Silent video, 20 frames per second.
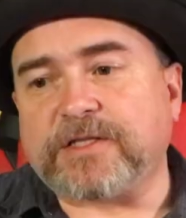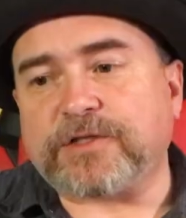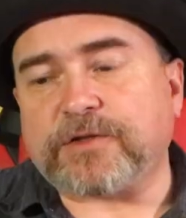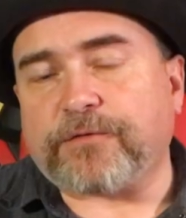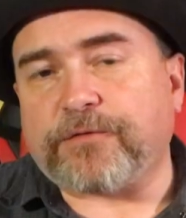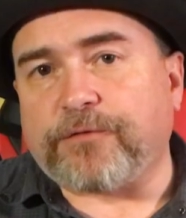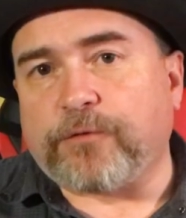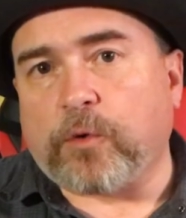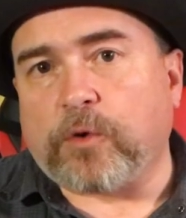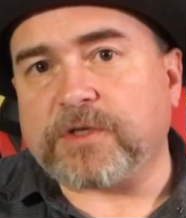
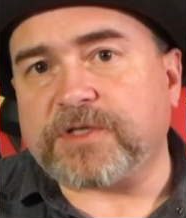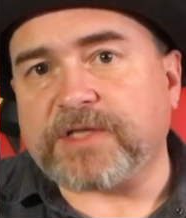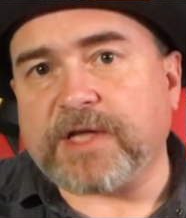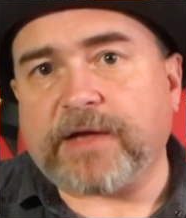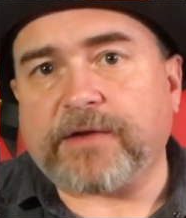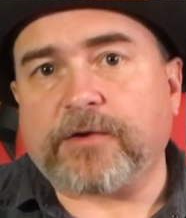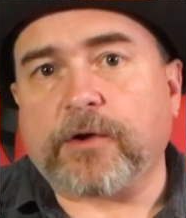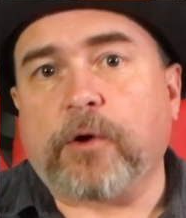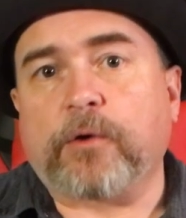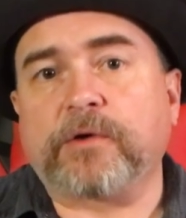4
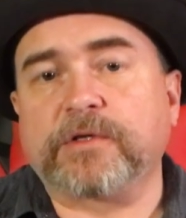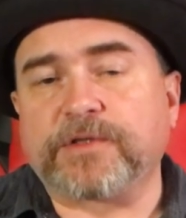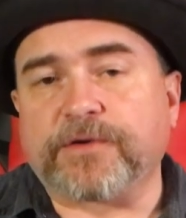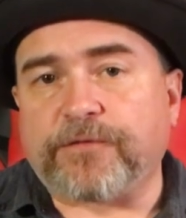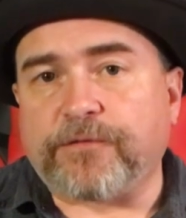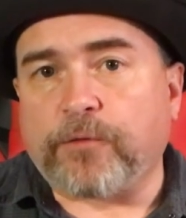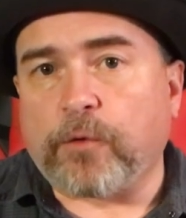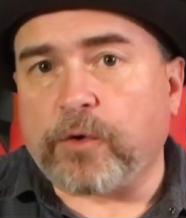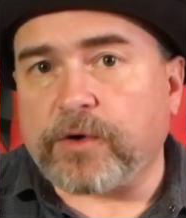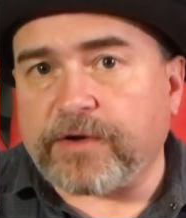state tokens of
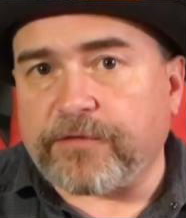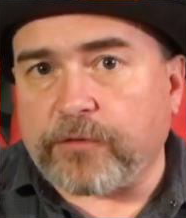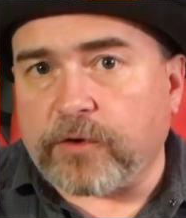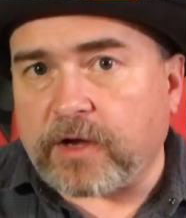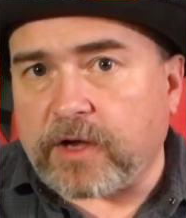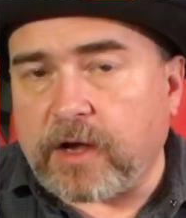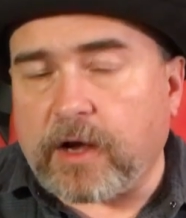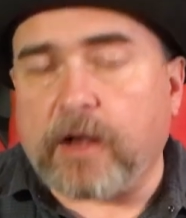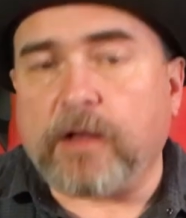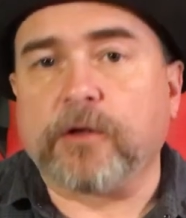4
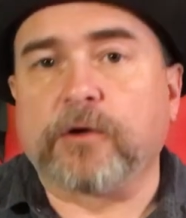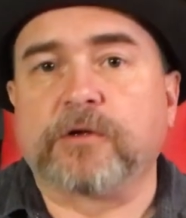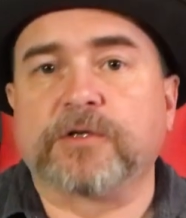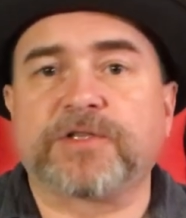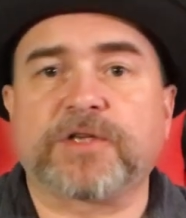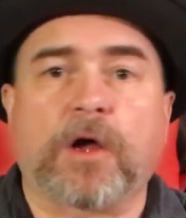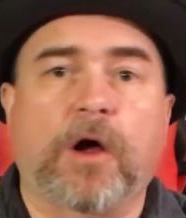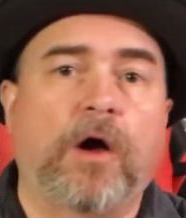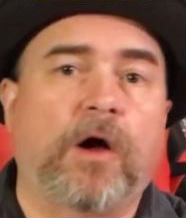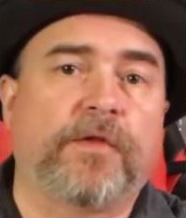different
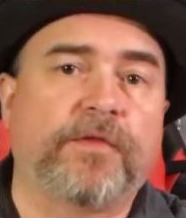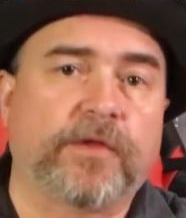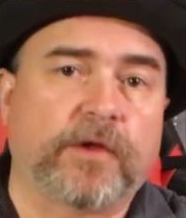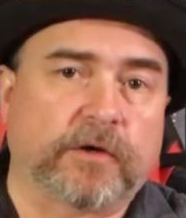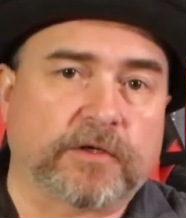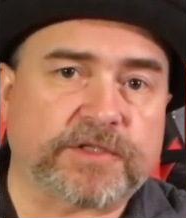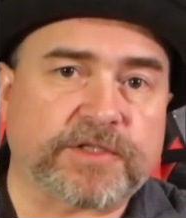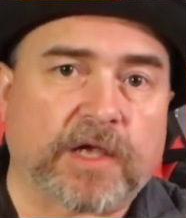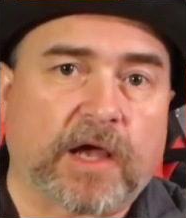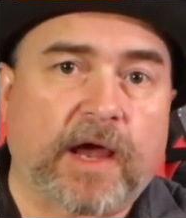colors on
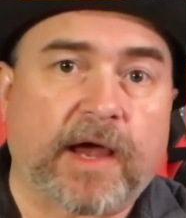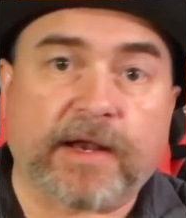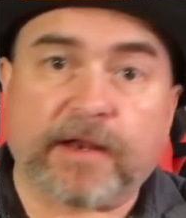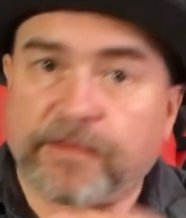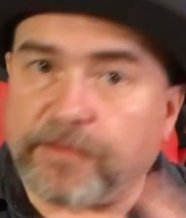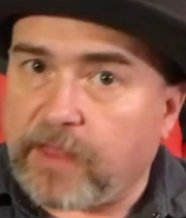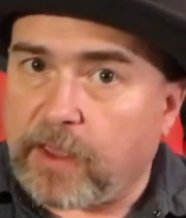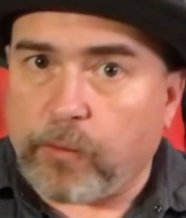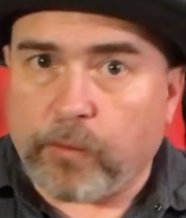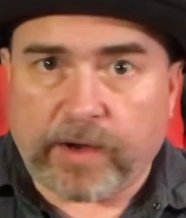their side,
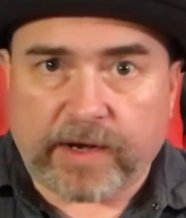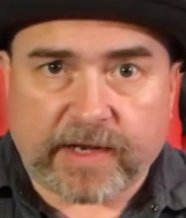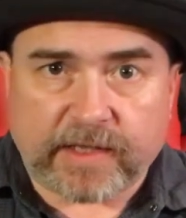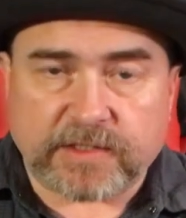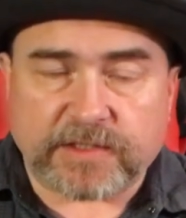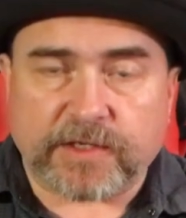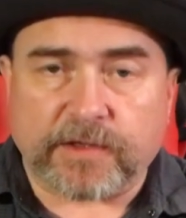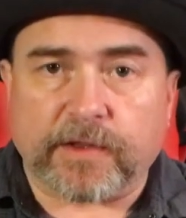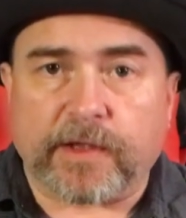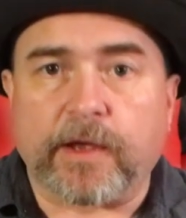they win
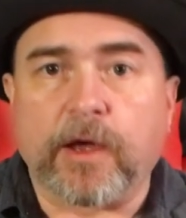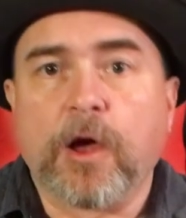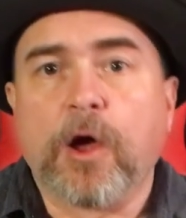instantly.